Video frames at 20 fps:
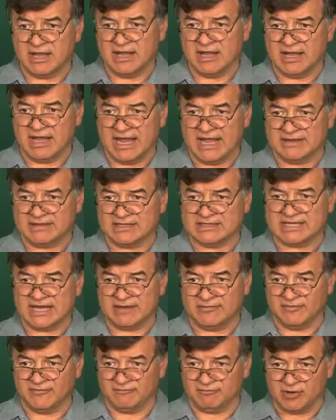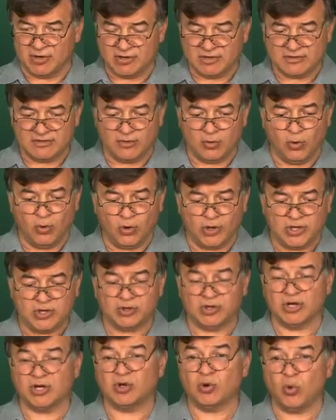at the time of birth, or you
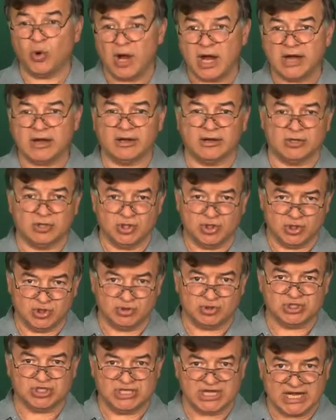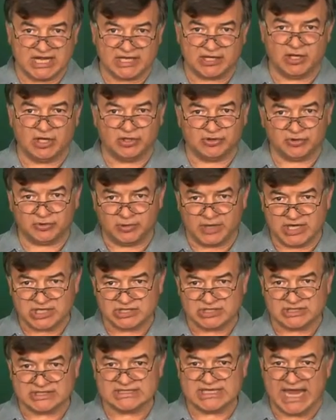can acquire new genetic
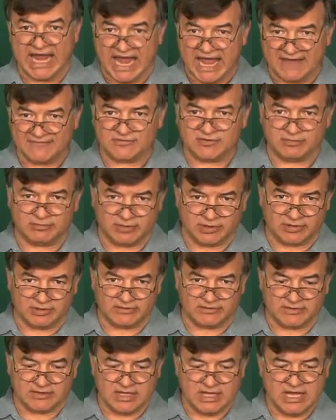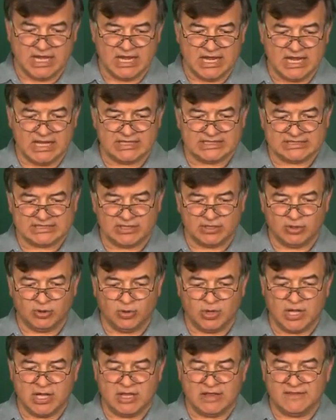alterations after birth. And
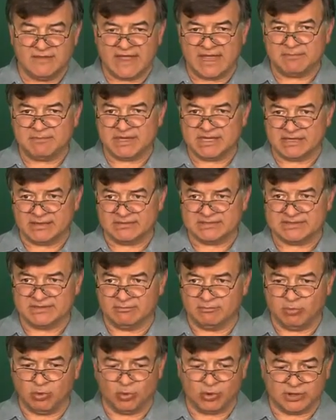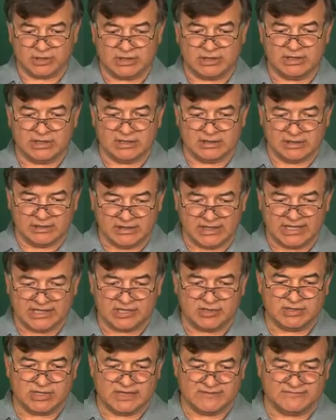so that becomes important, like
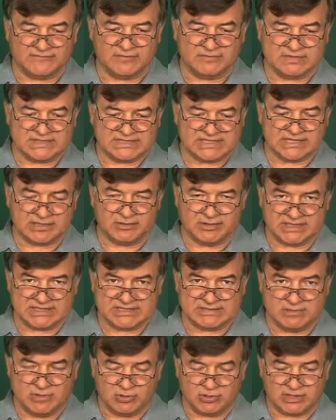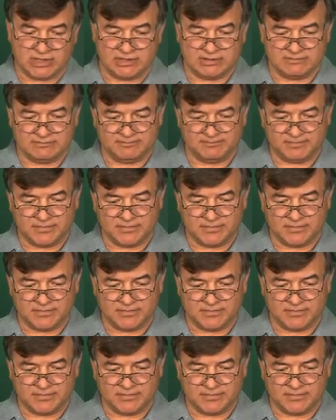you get from cigarette smoking.